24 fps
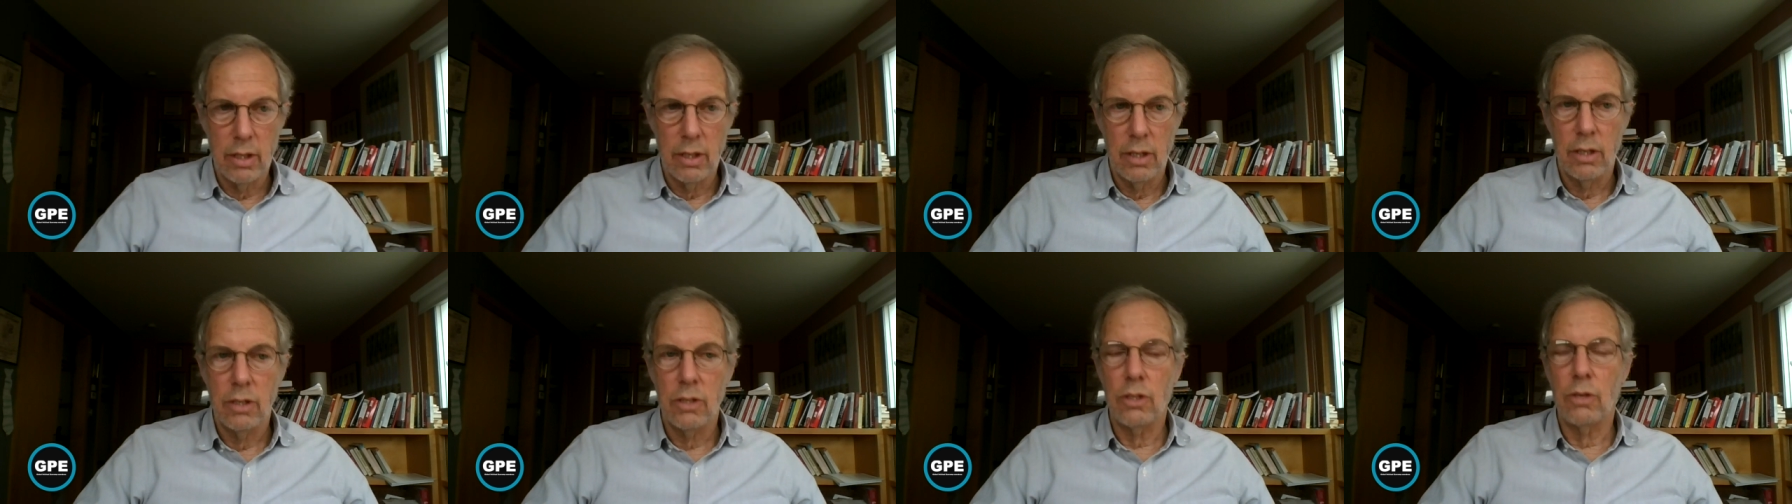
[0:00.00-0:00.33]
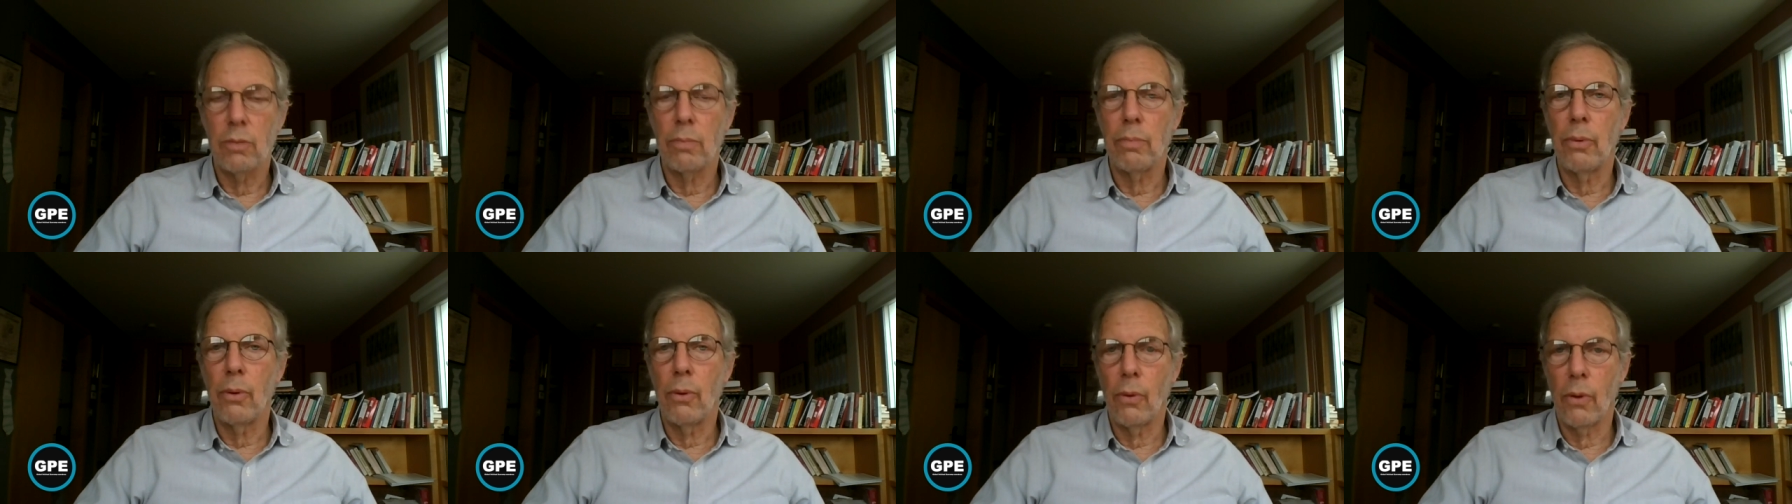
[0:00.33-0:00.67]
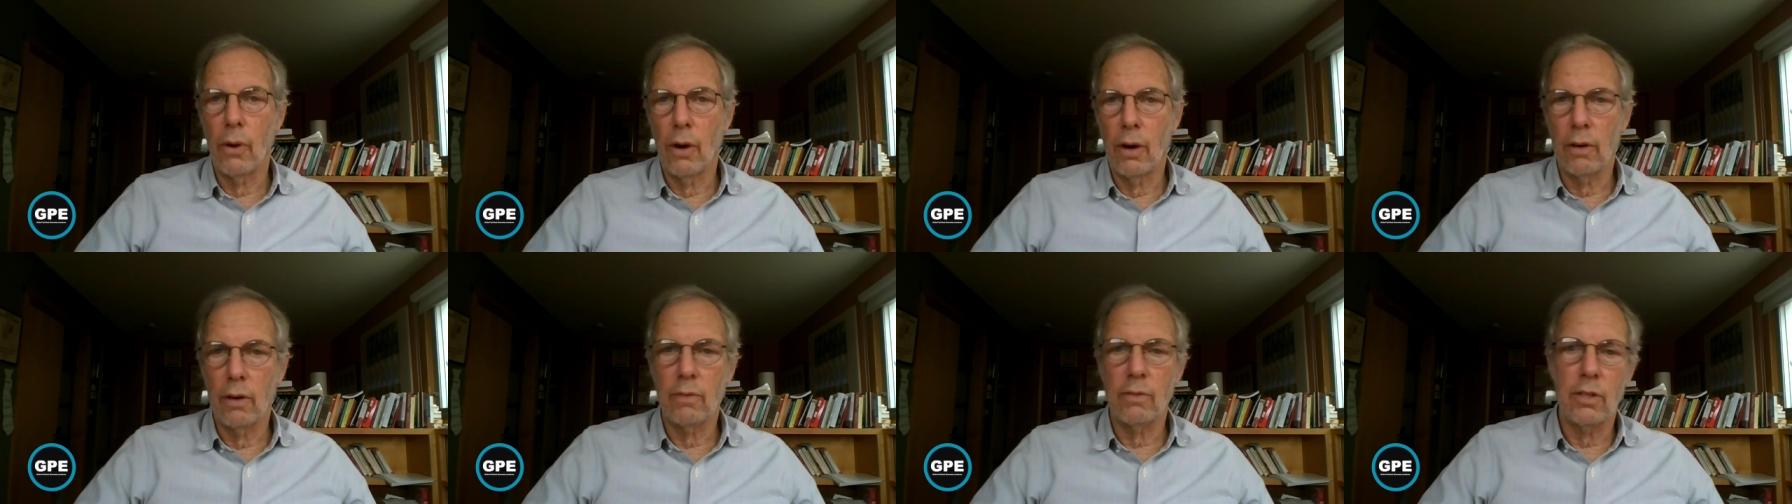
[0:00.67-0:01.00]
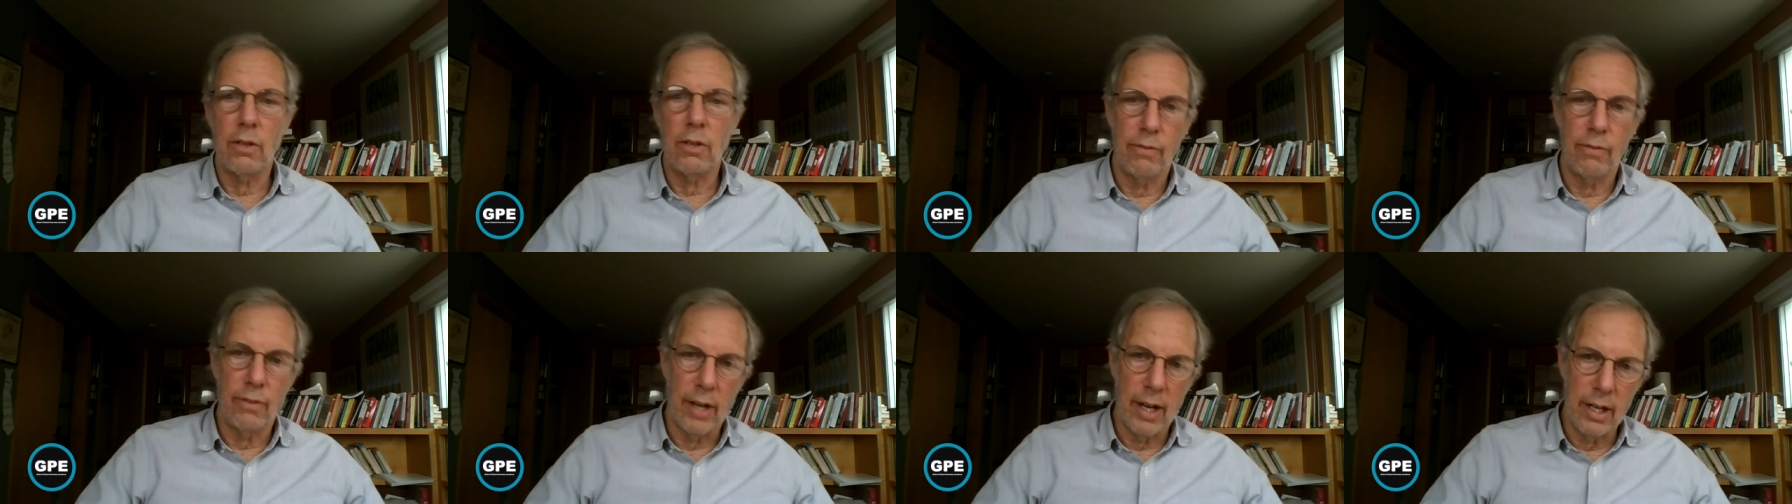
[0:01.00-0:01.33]
support
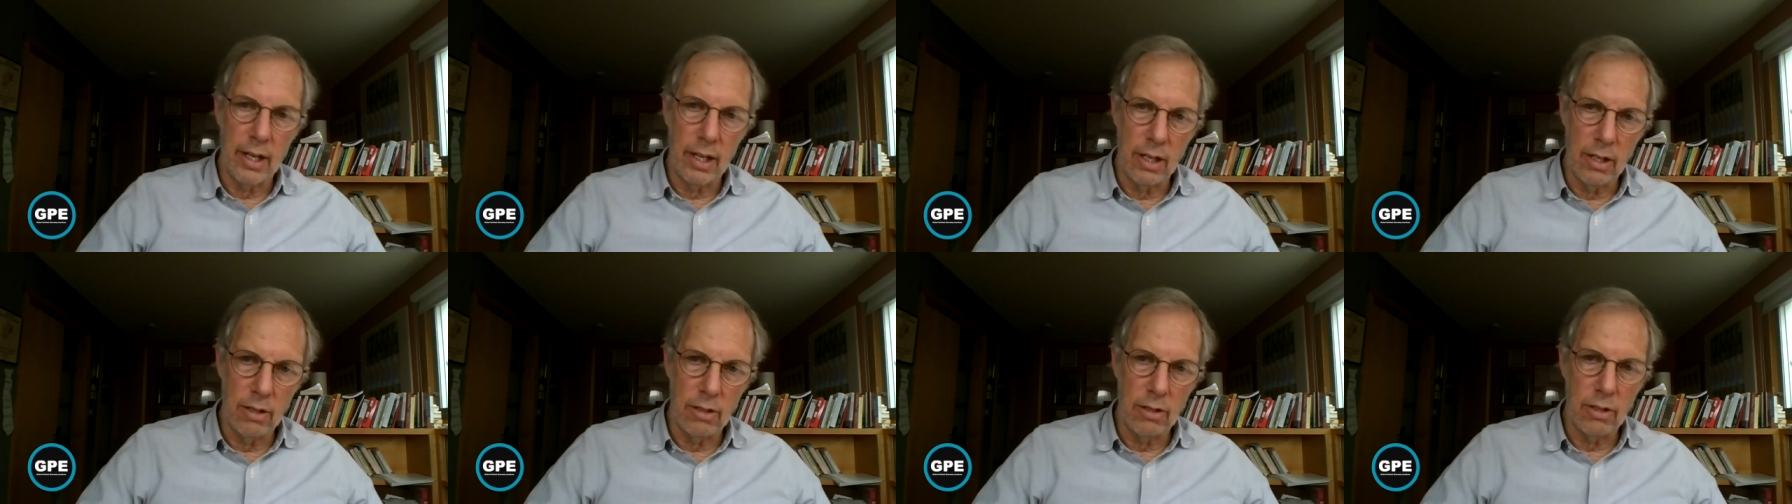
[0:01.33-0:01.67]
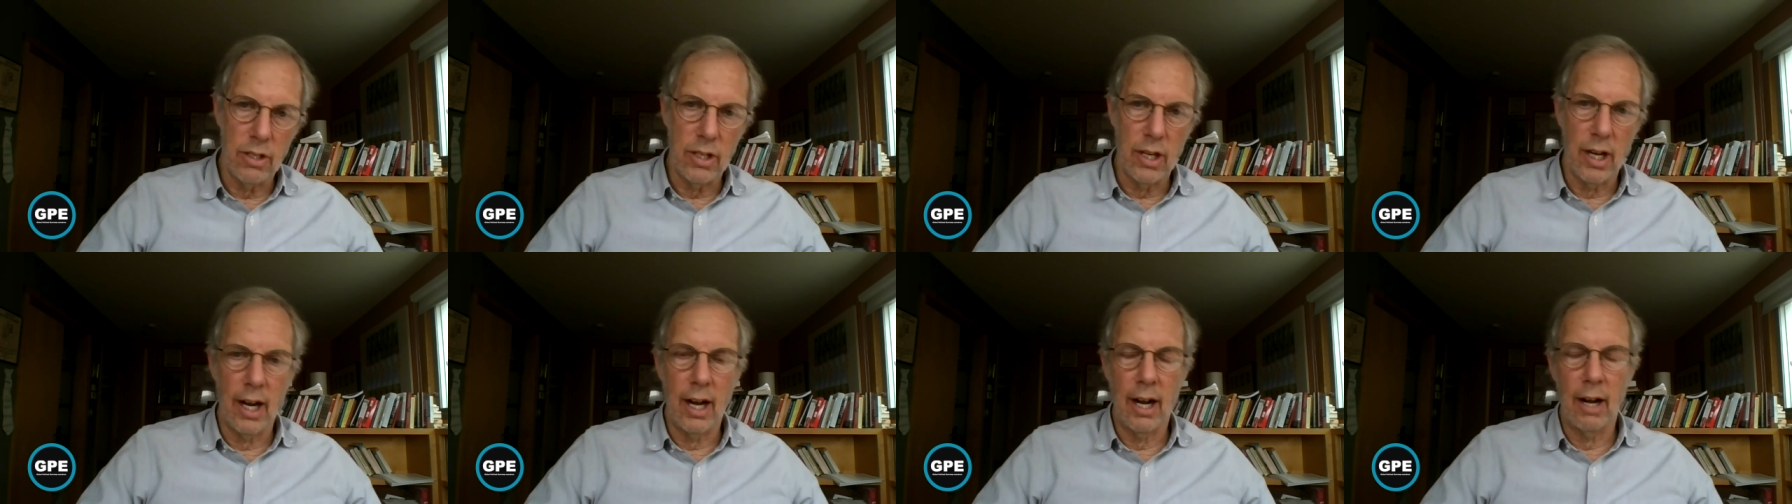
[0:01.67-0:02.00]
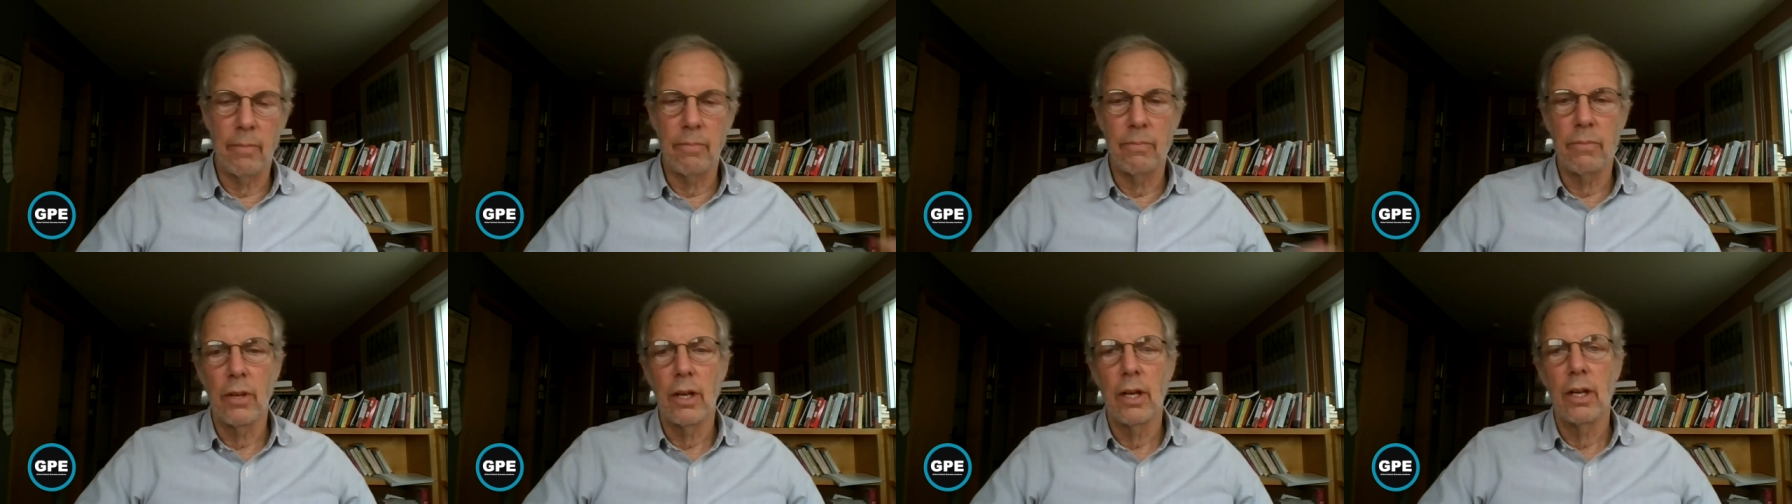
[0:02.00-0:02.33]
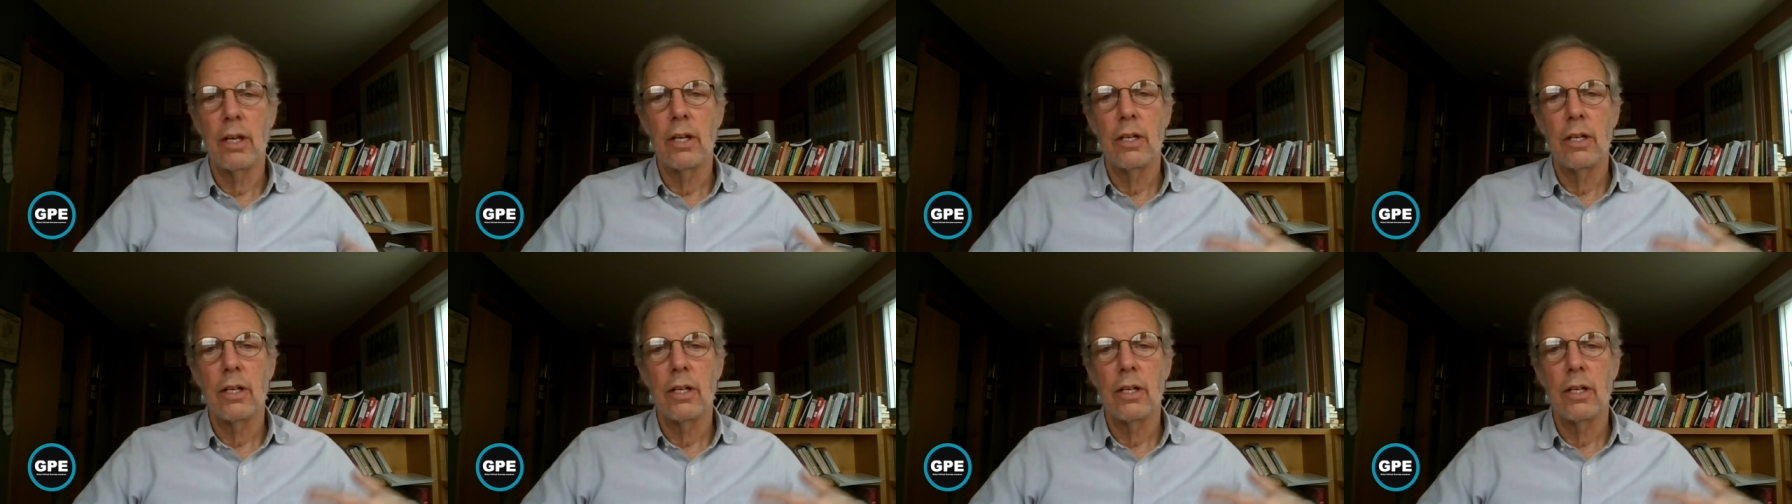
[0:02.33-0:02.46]
to find a new job,